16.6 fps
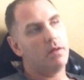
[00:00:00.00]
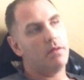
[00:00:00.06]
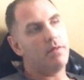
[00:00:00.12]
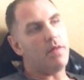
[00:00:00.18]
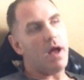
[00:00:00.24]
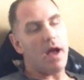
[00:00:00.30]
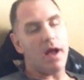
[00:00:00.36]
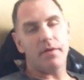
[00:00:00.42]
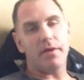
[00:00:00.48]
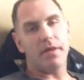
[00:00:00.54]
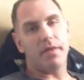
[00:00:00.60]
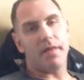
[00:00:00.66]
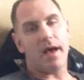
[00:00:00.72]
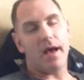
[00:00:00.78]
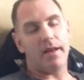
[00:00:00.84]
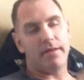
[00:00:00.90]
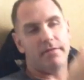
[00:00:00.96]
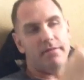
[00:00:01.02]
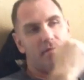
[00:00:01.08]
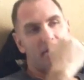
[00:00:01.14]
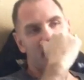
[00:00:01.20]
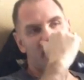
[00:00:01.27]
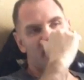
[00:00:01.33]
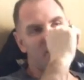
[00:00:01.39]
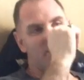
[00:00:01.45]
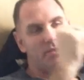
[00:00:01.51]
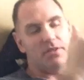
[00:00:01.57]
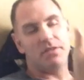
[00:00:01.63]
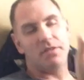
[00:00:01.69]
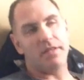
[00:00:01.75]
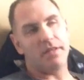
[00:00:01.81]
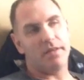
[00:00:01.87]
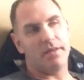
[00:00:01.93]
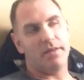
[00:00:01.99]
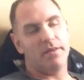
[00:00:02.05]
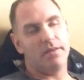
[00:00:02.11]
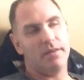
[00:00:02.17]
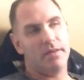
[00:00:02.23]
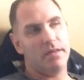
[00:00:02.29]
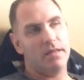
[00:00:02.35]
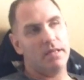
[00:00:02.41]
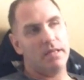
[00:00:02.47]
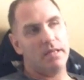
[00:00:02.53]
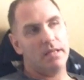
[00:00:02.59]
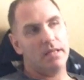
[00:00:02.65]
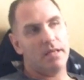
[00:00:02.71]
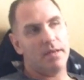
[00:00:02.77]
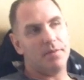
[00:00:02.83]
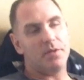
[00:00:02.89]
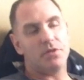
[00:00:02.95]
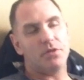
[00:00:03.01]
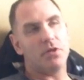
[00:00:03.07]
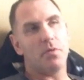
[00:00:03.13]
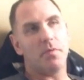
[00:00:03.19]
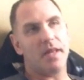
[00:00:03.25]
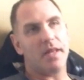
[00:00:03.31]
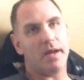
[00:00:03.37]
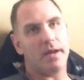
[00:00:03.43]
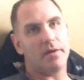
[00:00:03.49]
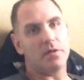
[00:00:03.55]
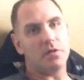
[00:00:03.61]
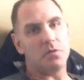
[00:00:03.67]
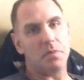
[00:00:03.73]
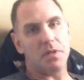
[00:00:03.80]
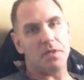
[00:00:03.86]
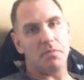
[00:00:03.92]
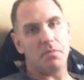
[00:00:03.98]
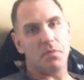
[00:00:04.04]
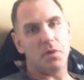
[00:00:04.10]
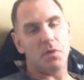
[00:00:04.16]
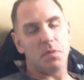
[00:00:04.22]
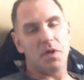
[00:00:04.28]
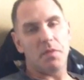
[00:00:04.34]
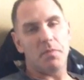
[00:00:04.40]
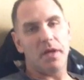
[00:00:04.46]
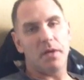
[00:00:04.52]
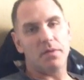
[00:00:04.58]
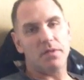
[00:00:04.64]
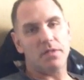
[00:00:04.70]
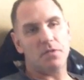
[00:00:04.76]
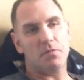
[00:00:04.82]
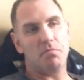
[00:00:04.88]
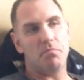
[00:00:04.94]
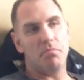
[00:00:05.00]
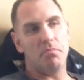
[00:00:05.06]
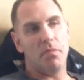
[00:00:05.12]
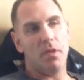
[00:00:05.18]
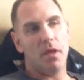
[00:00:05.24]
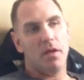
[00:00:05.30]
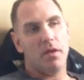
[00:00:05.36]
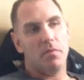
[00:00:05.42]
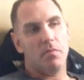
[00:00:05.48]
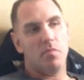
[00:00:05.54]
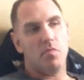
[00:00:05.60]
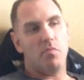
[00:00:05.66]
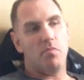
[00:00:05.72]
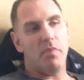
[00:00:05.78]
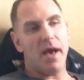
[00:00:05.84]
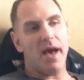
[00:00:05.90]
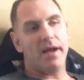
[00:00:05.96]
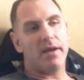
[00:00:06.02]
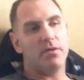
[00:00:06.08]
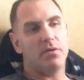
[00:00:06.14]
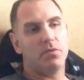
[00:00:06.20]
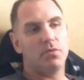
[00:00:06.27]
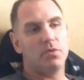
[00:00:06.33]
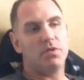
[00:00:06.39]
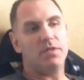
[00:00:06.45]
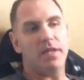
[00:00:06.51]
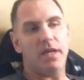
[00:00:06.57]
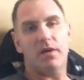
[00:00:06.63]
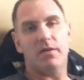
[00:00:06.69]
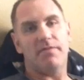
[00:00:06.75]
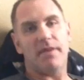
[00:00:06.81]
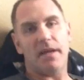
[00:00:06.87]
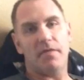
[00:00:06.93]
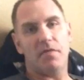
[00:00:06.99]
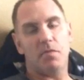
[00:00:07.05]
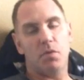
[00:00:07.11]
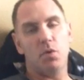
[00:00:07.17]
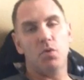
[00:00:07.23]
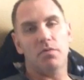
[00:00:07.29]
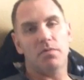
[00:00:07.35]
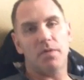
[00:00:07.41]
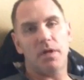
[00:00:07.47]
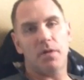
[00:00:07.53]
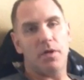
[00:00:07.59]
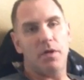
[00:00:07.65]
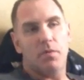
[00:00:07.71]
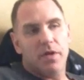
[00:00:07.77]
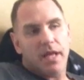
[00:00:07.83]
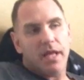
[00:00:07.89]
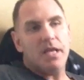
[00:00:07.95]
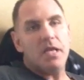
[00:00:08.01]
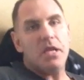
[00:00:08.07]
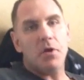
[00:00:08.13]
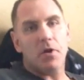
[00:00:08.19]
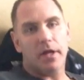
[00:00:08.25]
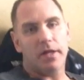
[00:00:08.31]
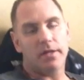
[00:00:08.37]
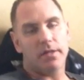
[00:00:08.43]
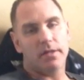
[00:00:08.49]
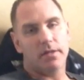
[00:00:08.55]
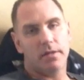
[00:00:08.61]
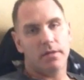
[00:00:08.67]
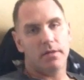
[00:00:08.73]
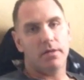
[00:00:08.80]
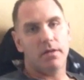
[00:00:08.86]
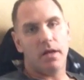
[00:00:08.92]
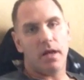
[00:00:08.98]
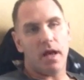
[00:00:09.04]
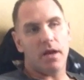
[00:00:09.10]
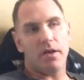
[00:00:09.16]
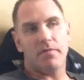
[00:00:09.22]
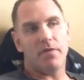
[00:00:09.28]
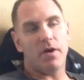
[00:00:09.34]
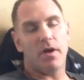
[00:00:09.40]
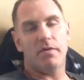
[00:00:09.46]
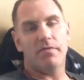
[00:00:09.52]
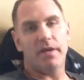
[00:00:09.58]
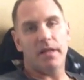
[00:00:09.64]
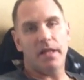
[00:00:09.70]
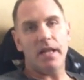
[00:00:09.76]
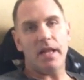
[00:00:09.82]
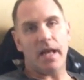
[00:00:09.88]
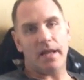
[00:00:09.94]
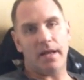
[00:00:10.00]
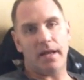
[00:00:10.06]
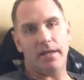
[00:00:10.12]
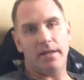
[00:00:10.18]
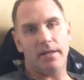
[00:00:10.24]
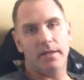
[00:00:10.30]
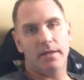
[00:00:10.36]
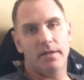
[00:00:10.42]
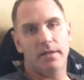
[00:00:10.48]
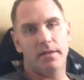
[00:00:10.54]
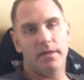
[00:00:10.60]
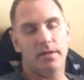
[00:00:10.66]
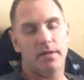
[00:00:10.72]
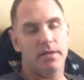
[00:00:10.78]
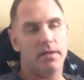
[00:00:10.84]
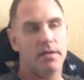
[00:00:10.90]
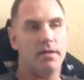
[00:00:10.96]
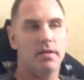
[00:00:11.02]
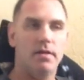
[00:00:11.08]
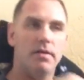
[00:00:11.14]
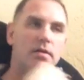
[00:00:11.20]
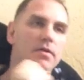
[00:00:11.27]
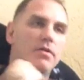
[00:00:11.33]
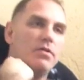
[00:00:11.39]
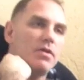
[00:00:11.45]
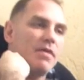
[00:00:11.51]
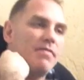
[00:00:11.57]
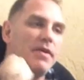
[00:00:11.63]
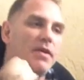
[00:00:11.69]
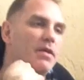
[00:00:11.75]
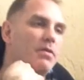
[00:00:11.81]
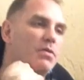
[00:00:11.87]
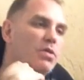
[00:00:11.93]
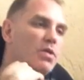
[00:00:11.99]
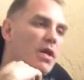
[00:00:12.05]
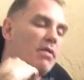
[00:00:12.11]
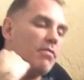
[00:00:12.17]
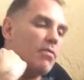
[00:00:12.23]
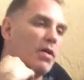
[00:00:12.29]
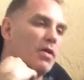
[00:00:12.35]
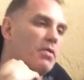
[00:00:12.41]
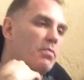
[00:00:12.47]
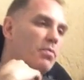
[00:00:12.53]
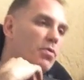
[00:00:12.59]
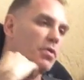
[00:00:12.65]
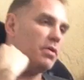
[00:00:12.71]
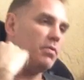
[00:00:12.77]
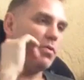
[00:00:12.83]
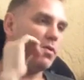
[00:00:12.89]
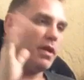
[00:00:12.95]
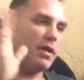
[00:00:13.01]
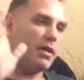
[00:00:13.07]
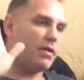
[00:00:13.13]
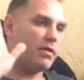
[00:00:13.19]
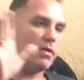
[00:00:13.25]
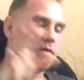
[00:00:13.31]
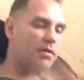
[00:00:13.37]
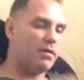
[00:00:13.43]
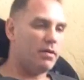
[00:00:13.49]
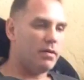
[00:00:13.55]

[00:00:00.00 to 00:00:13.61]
The irony of that is just that, I mean, there's so many ironies, but one of the big ones is Beck was terrified of the pool from day one. He wouldn't get near it. I don't even know how he fell in that night. So I figured he was safe around the pool. He won't get near it.